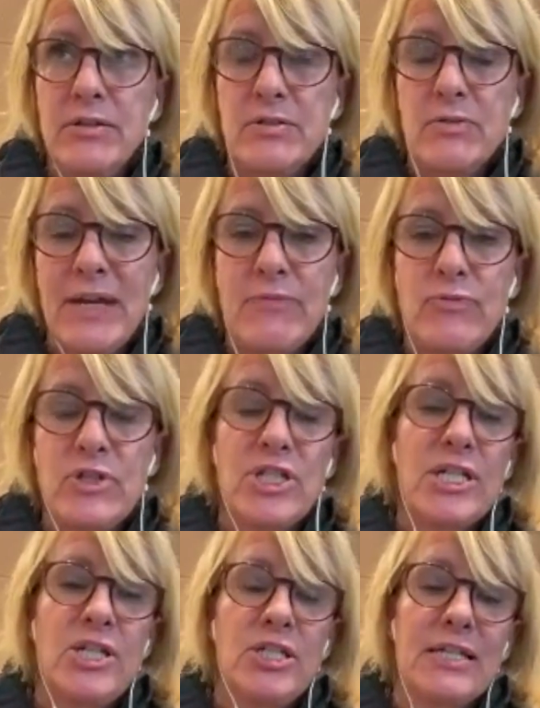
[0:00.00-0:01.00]
The sort of average
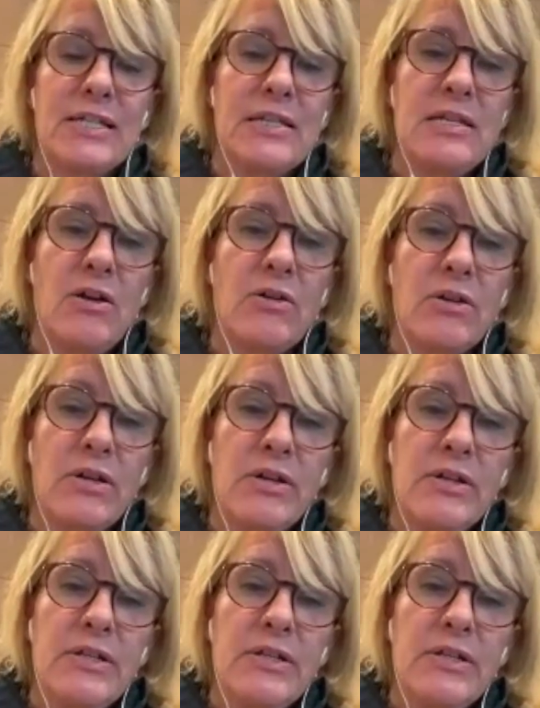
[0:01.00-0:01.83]
age is getting younger,